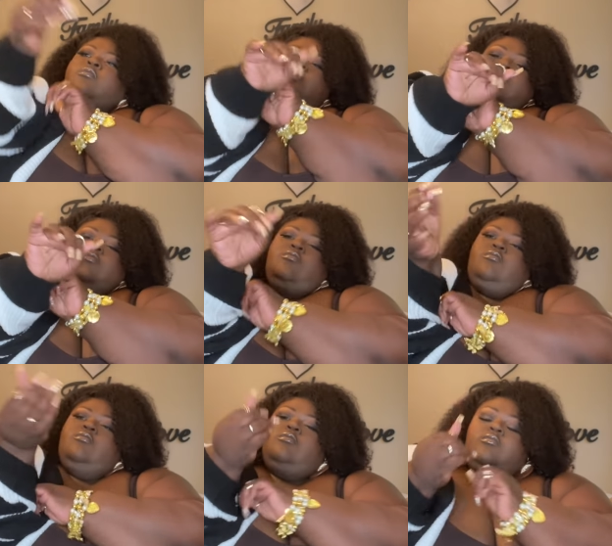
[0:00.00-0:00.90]

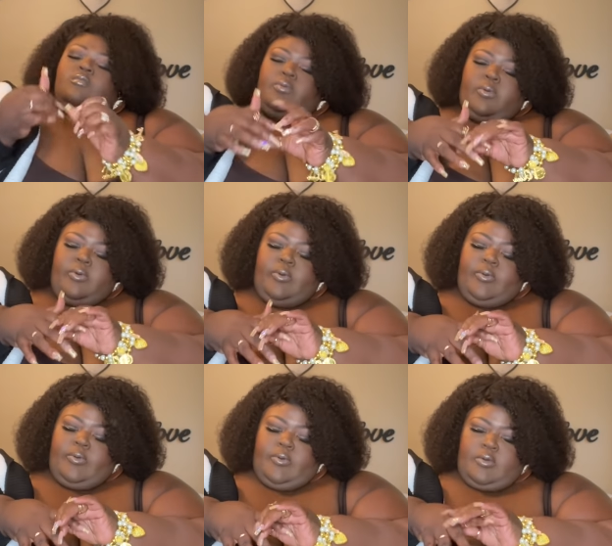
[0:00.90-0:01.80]

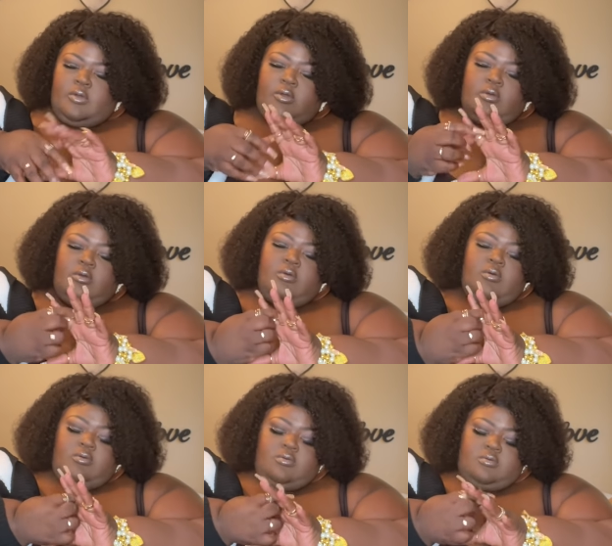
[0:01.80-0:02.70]

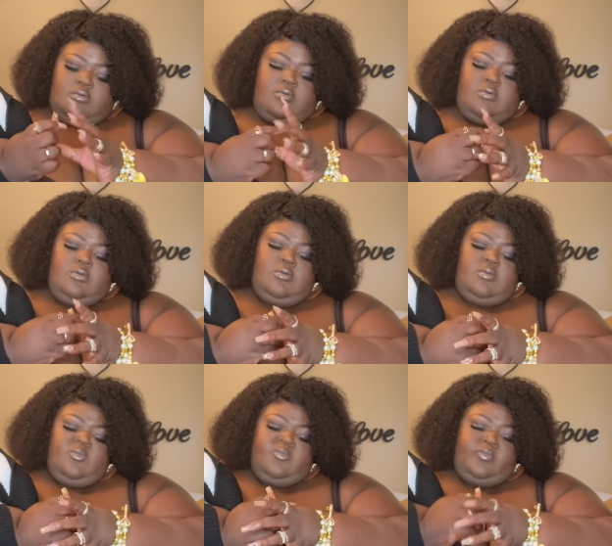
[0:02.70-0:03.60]

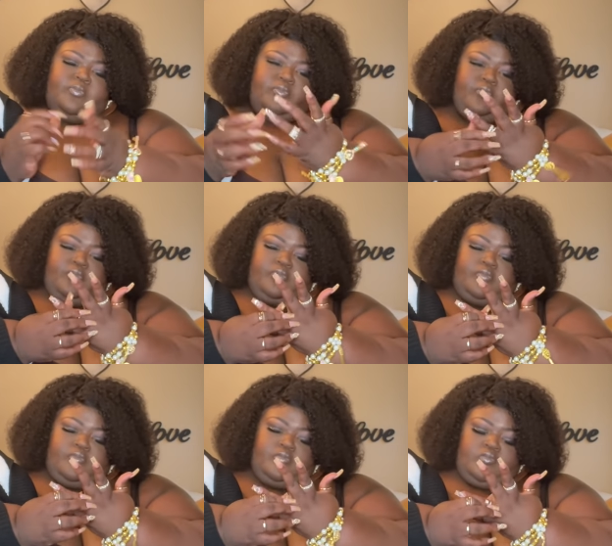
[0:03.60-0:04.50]

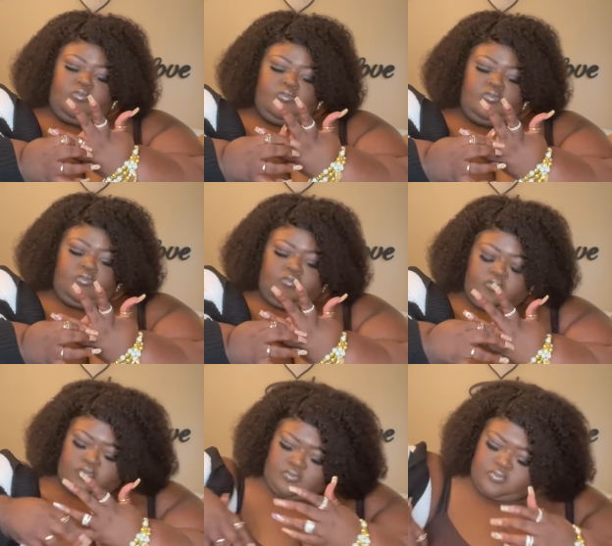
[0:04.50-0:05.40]

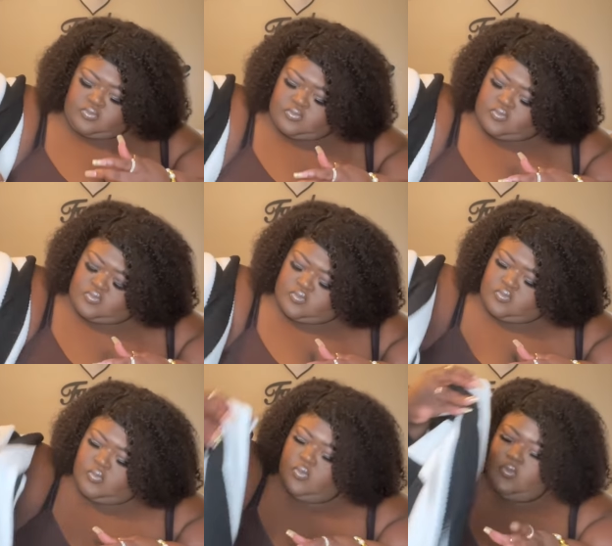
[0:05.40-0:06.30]

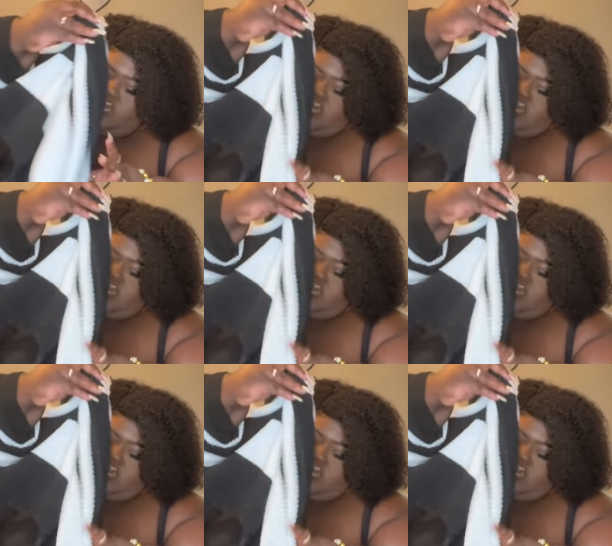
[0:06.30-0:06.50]
Nobody speaks.